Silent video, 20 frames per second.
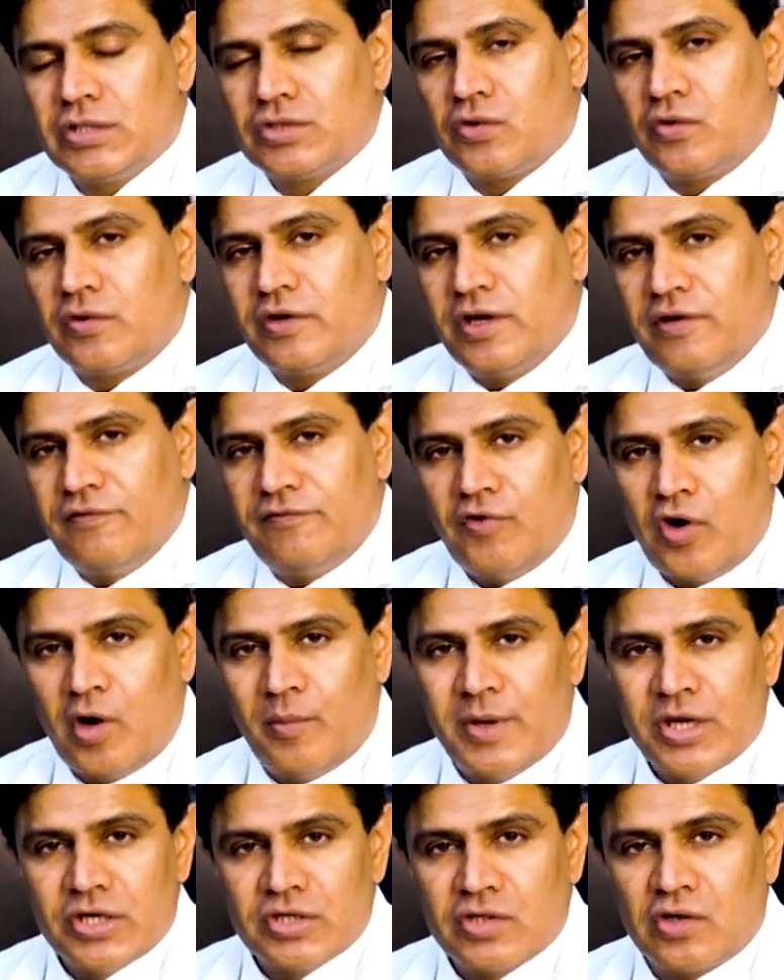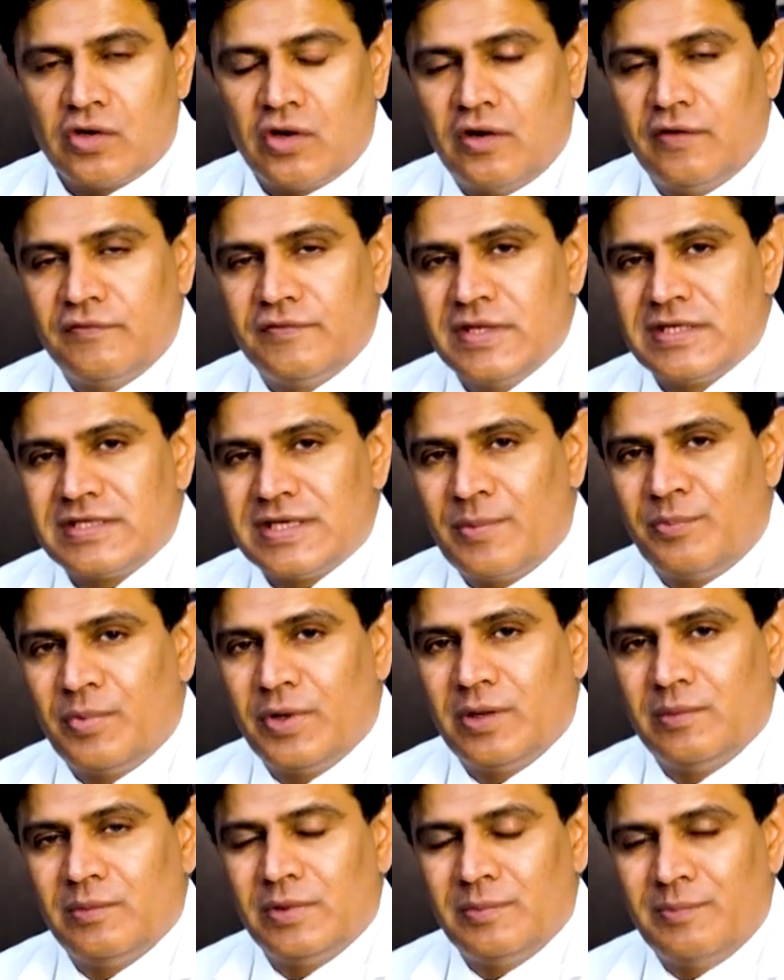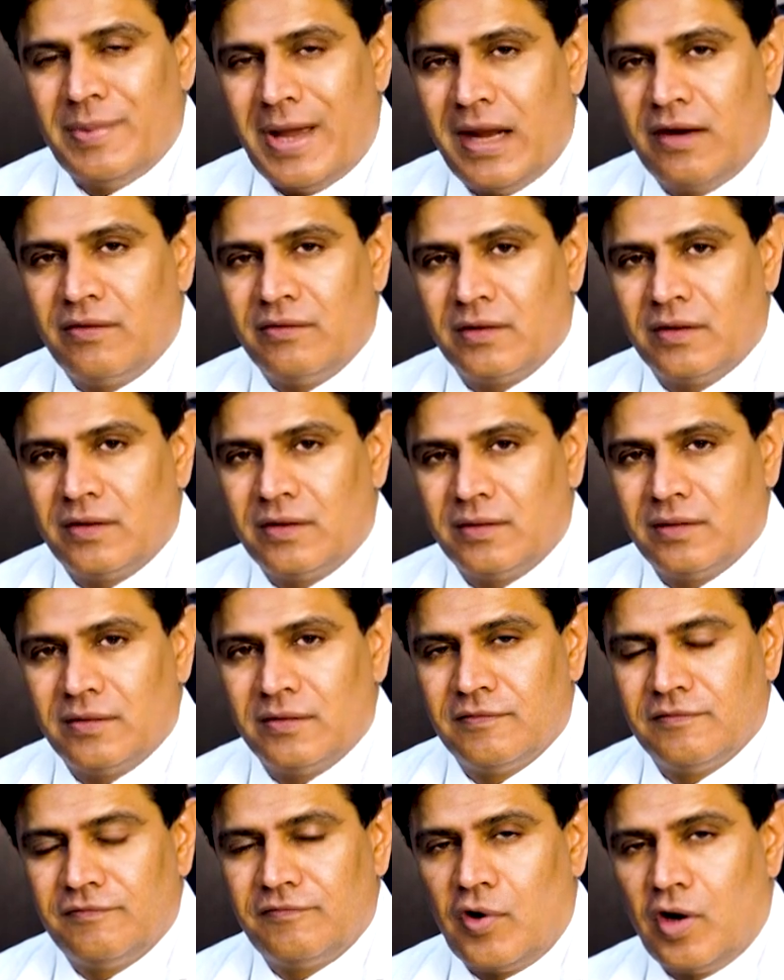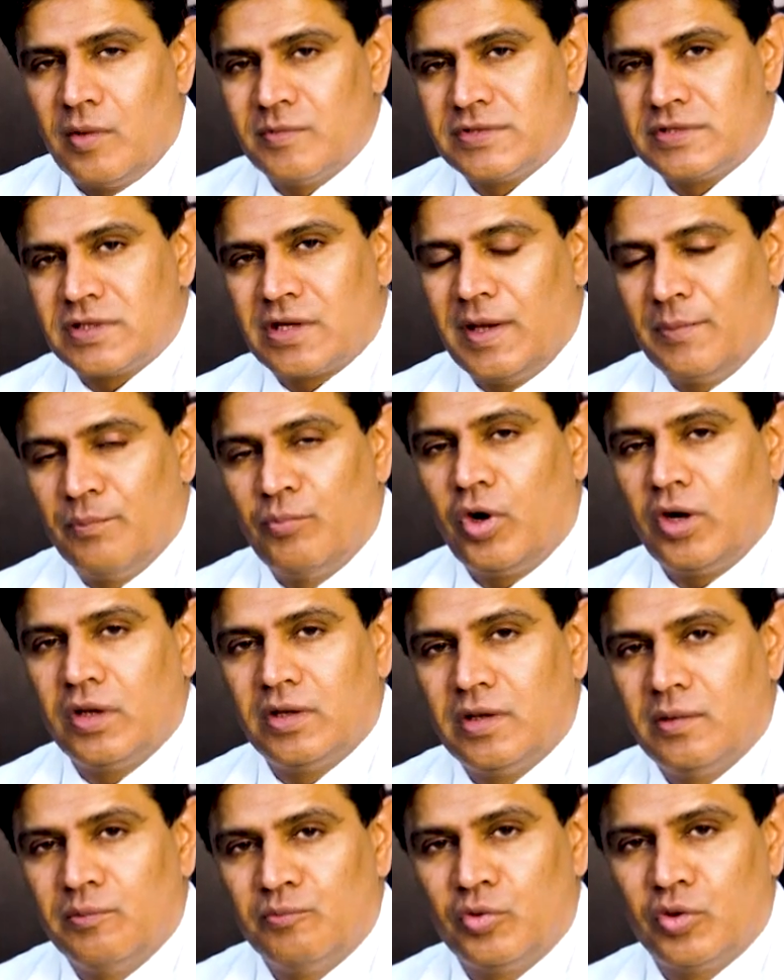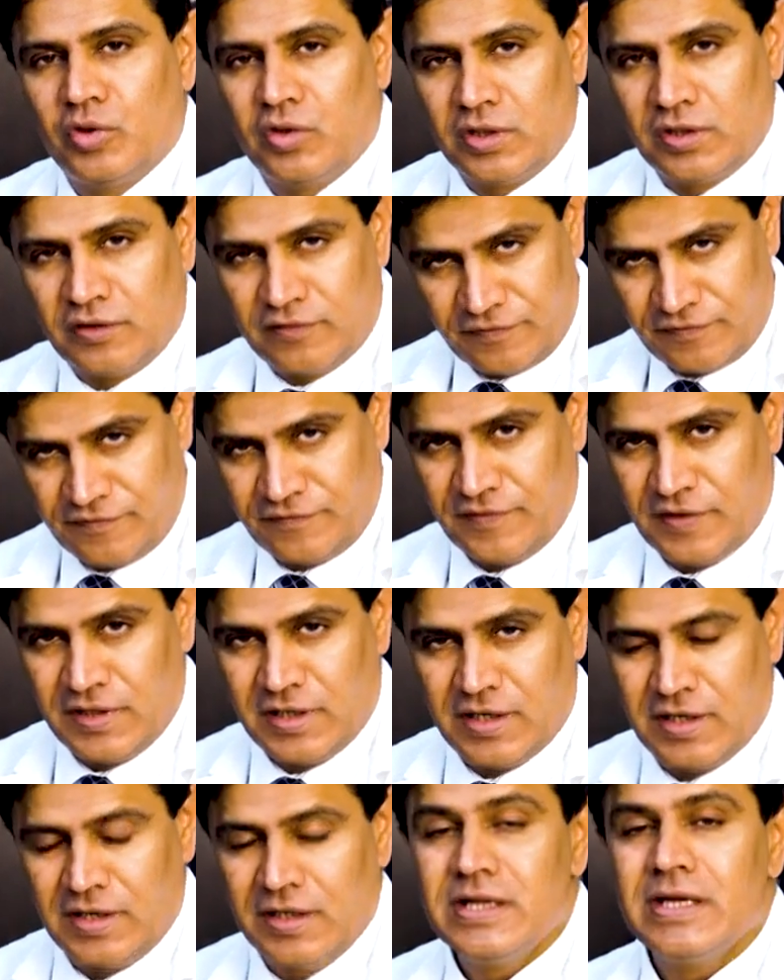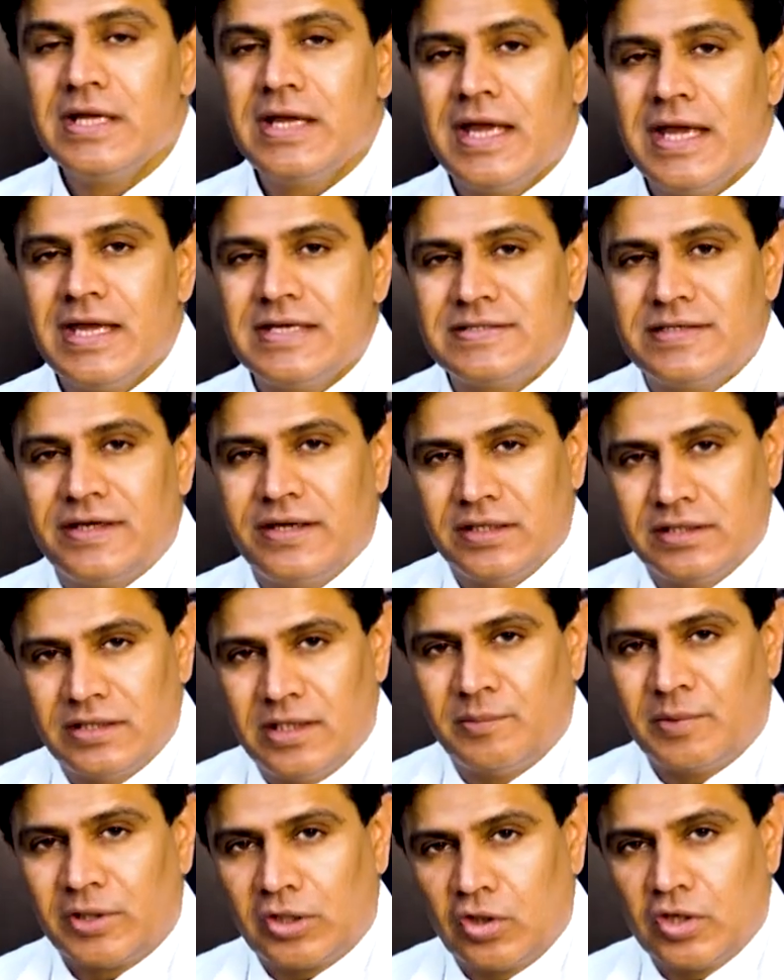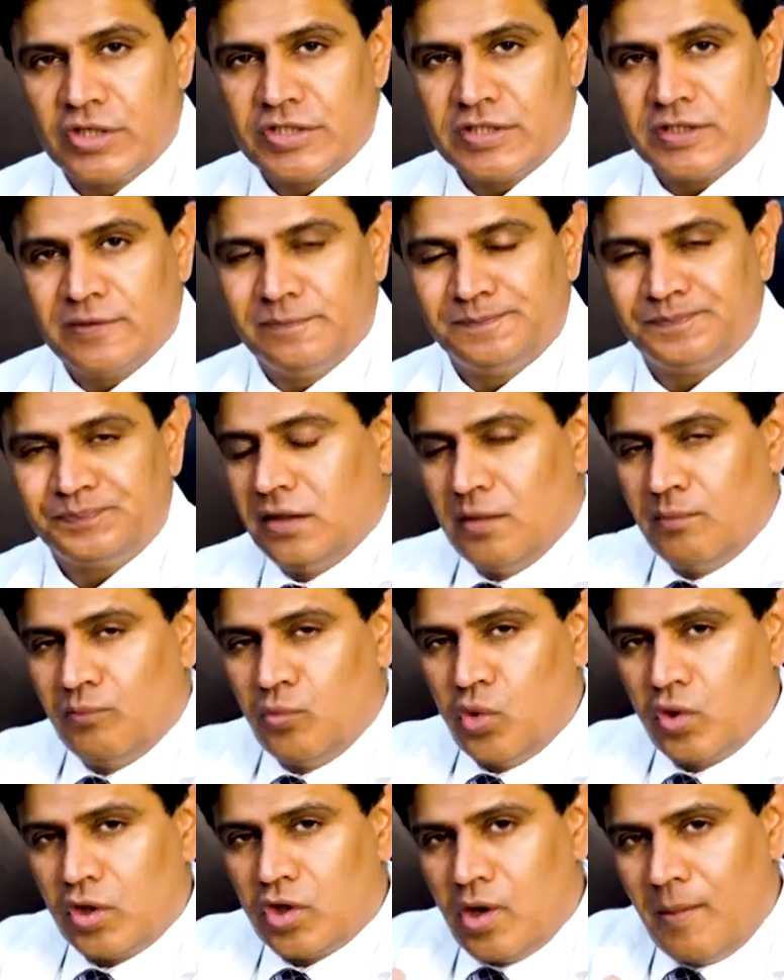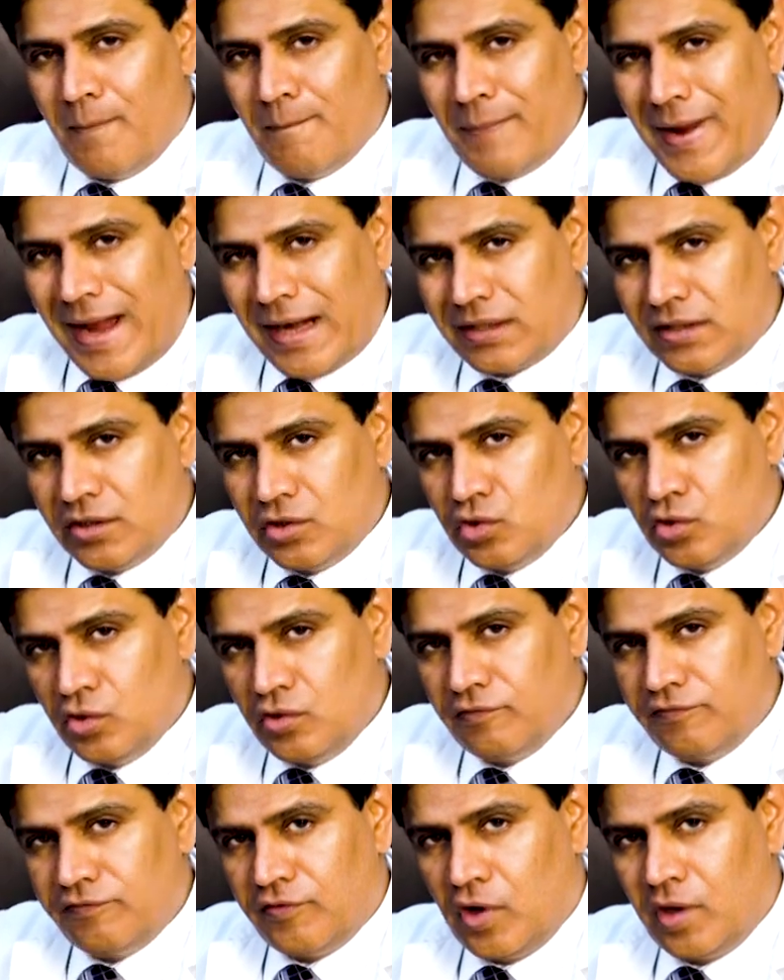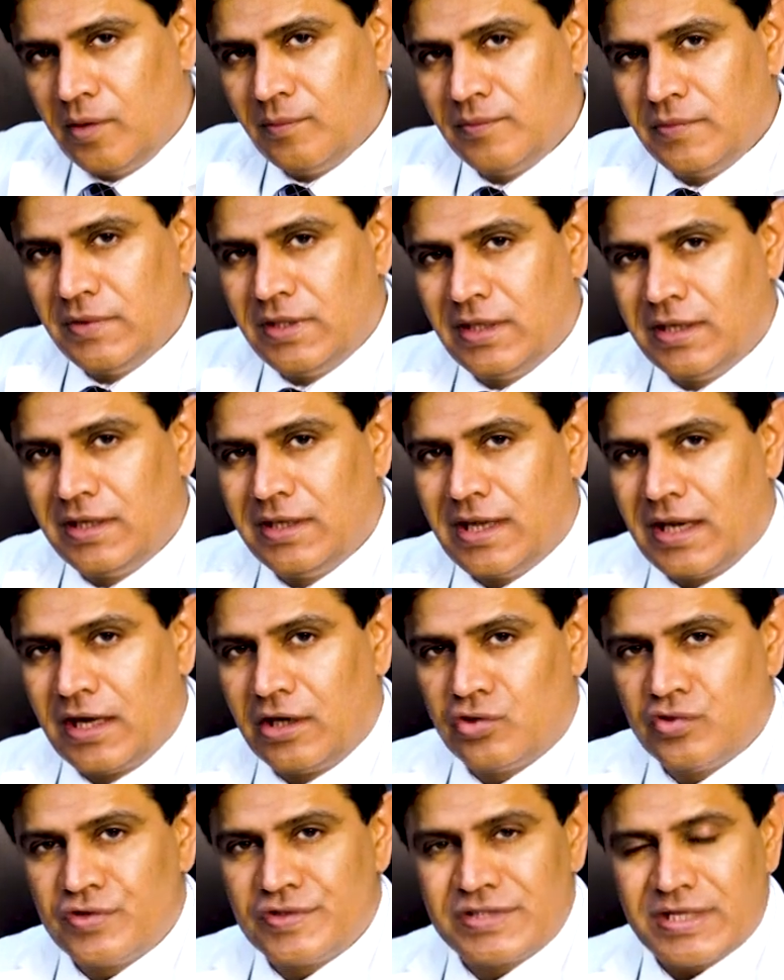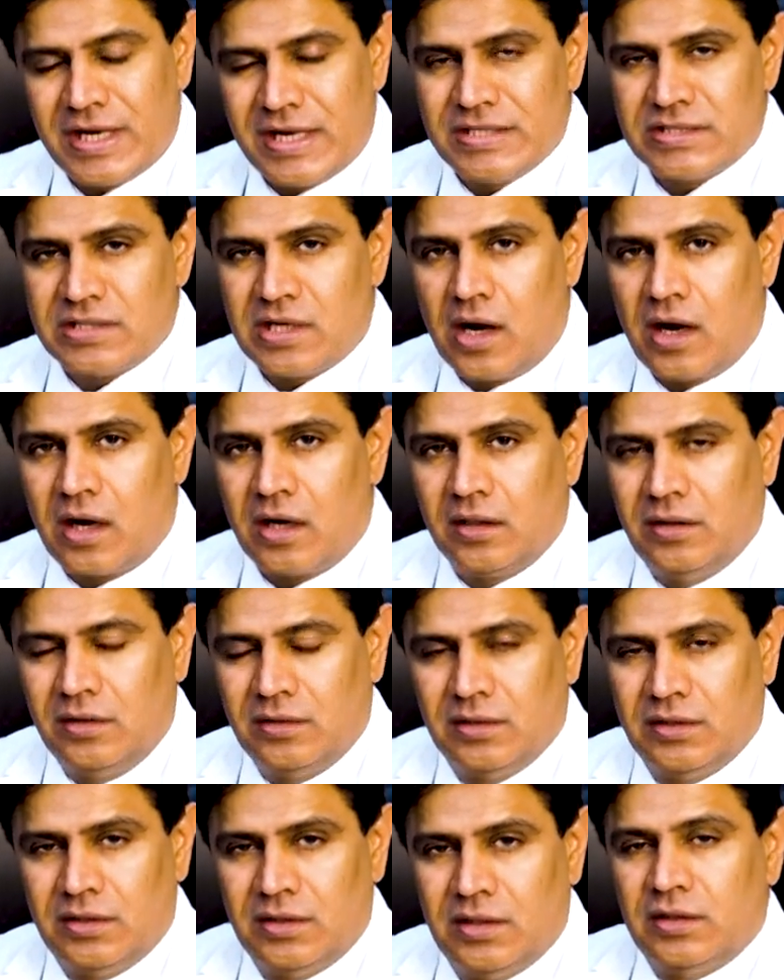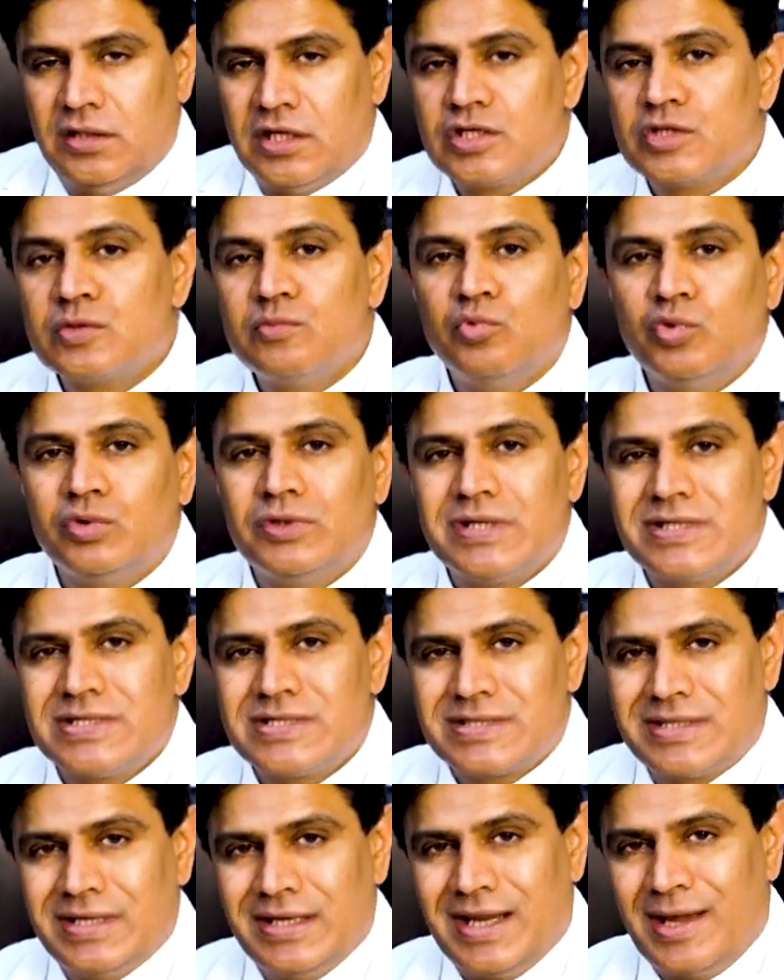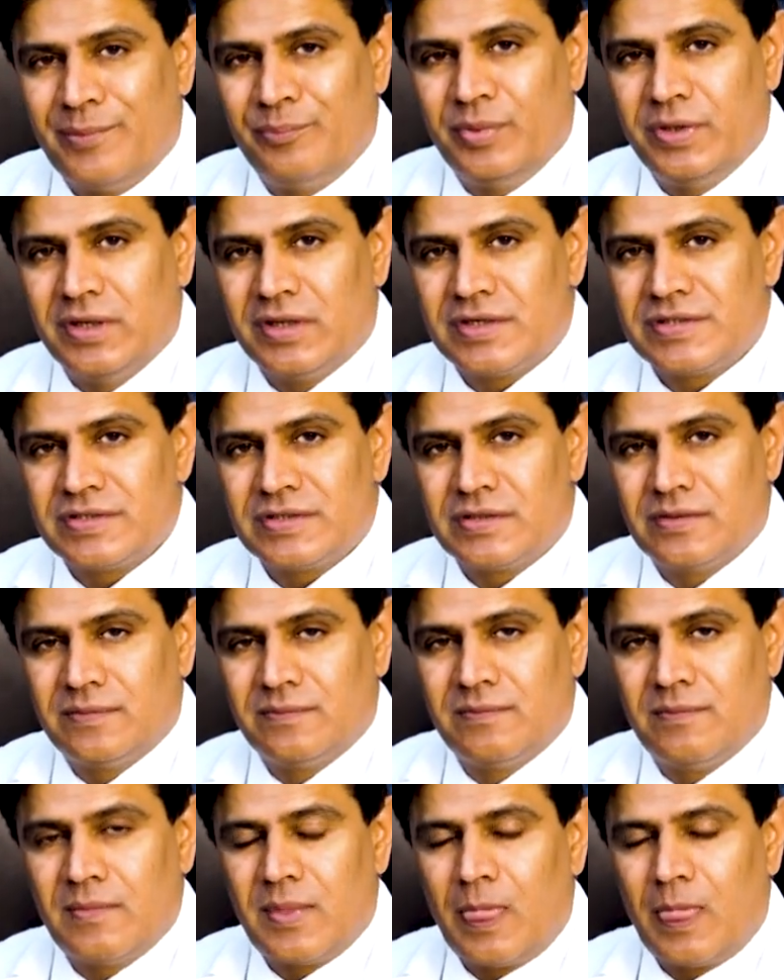So reformation of this epidermal barrier forms an important component of uh, aesthetic dermatology. The more compact and uniform the keratinocytes are, the smoother the skin appears.